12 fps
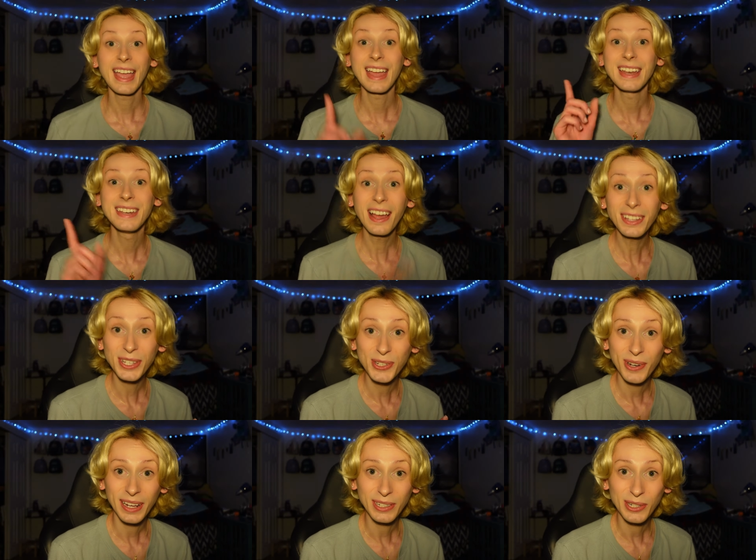And not
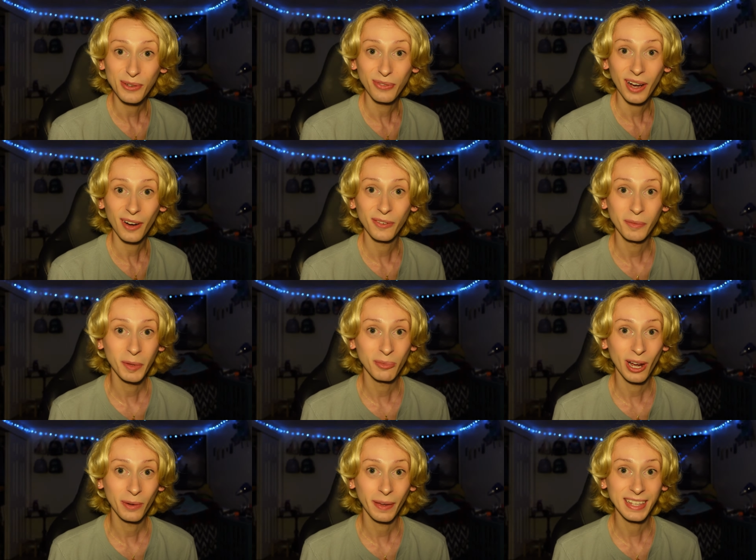straying too far from the
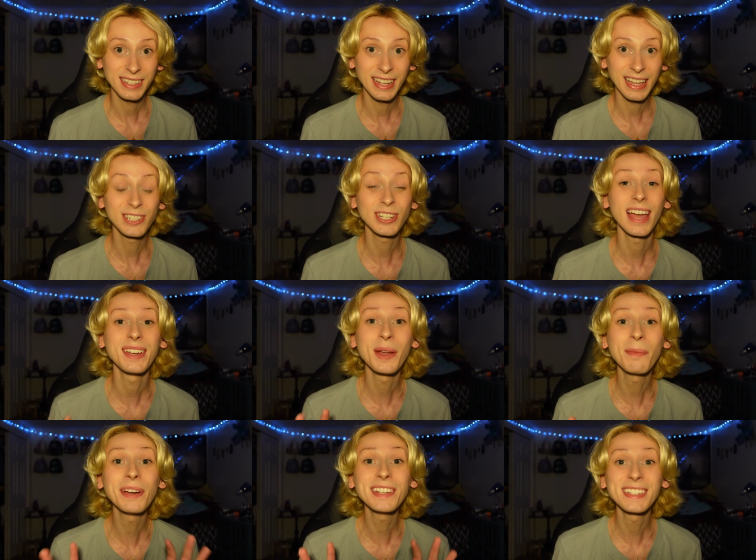Broadway stage, at
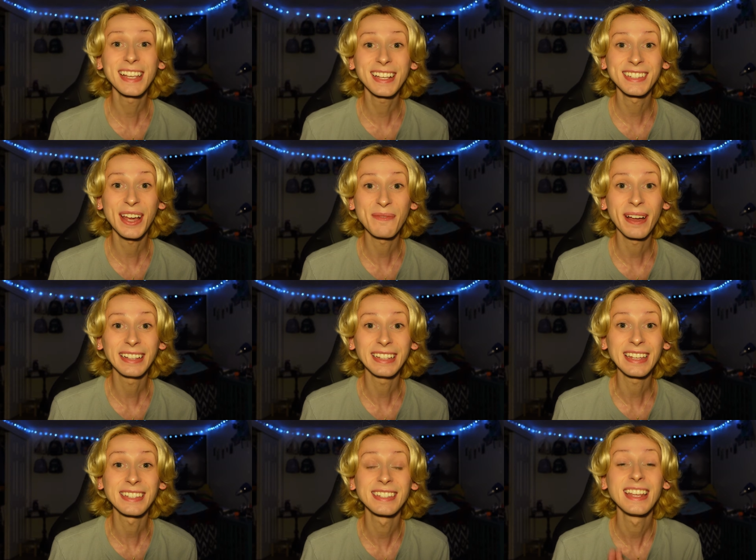number six on my
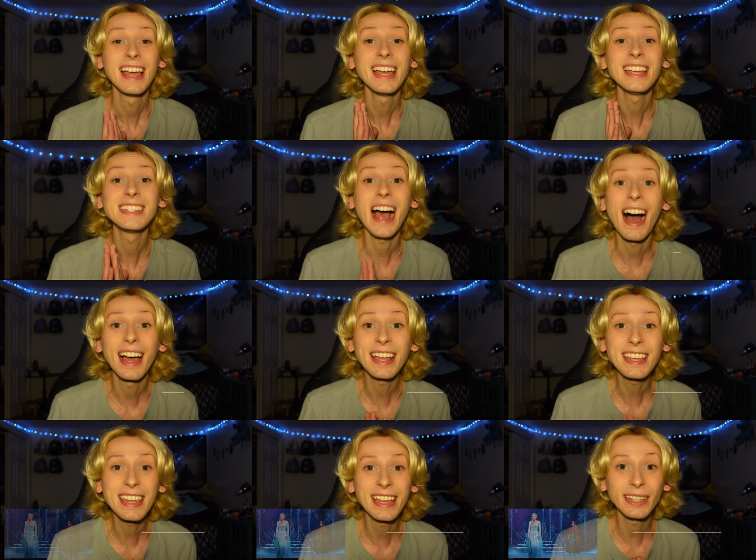list, is I
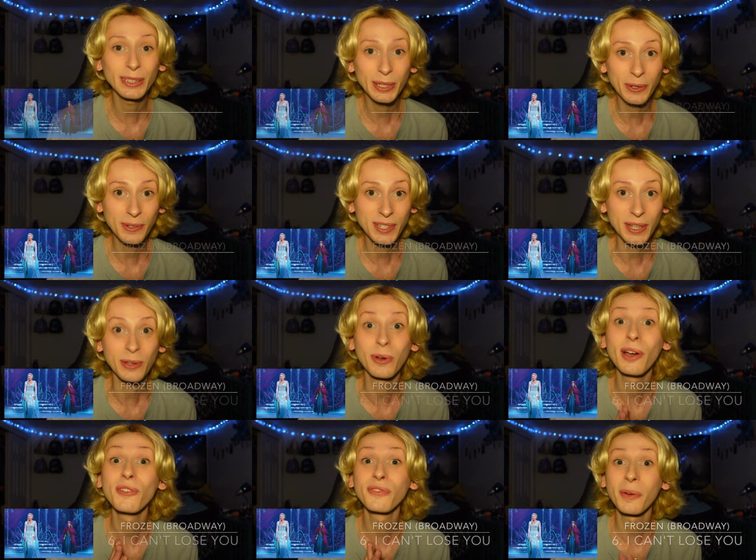Can't Lose You
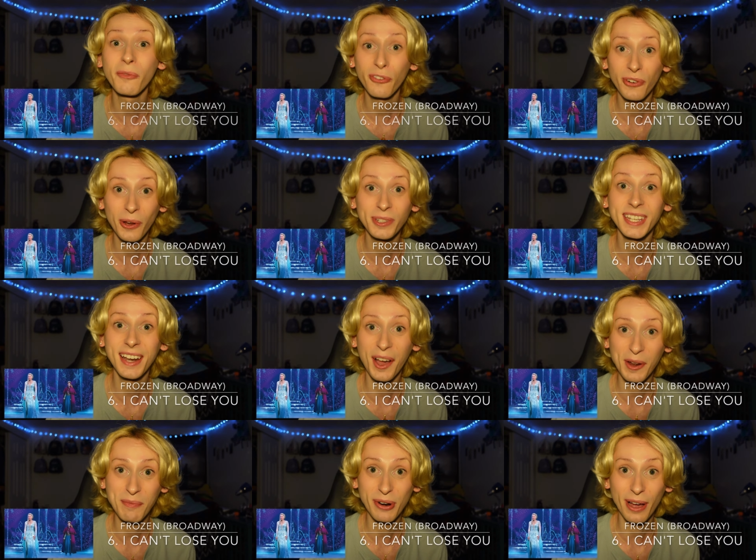from Frozen
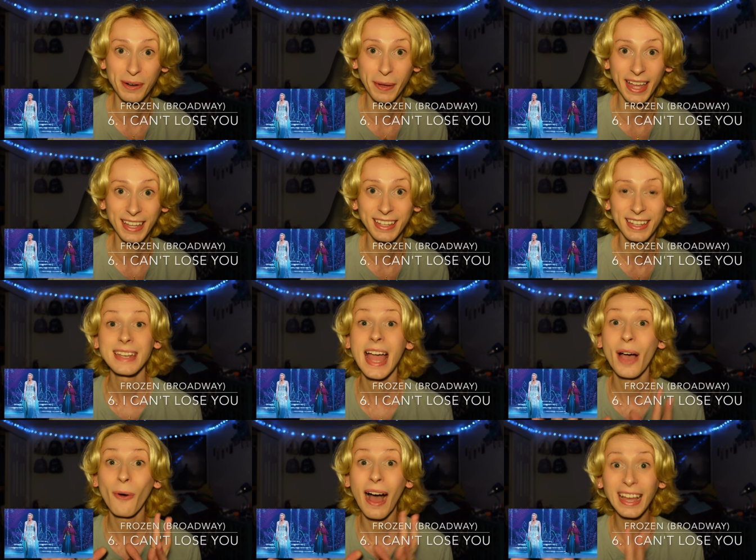on Broadway.
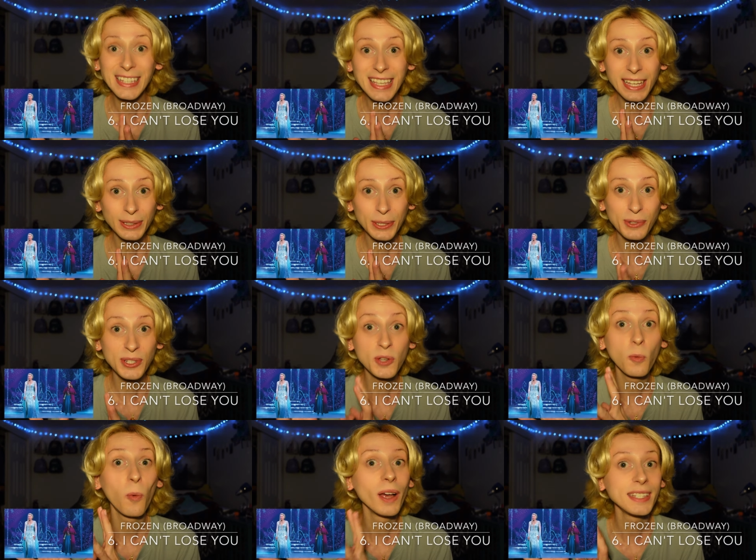Now, I Can't Lose You
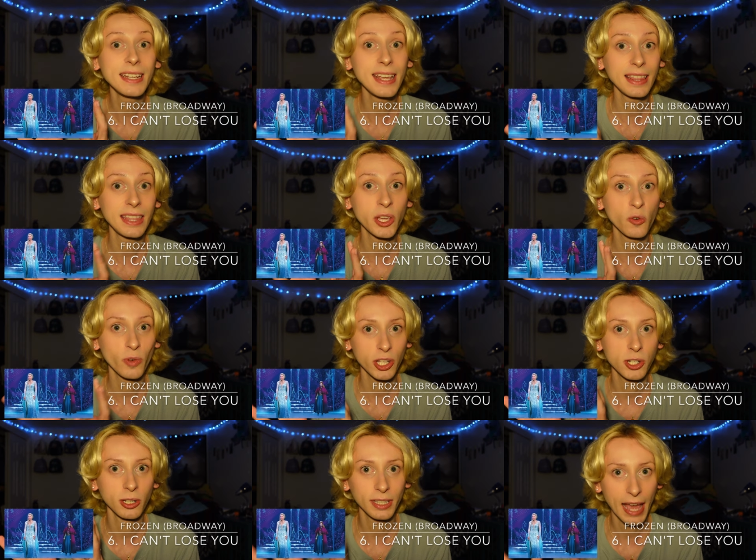wasn't in the
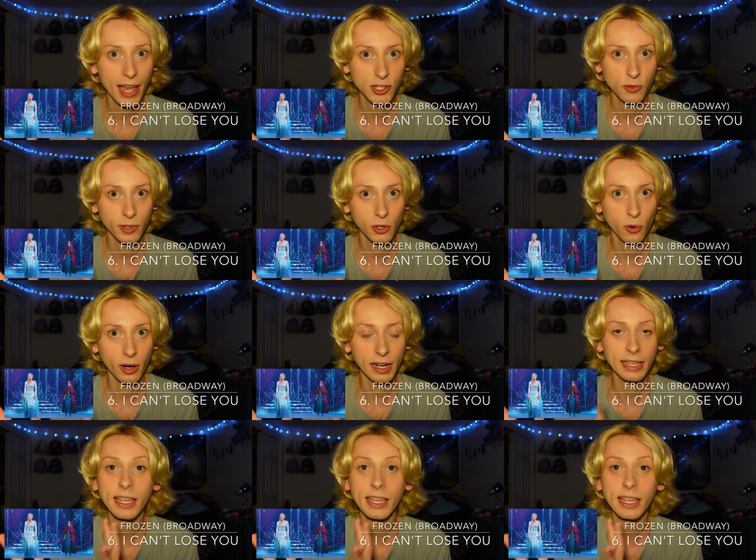original cast recording.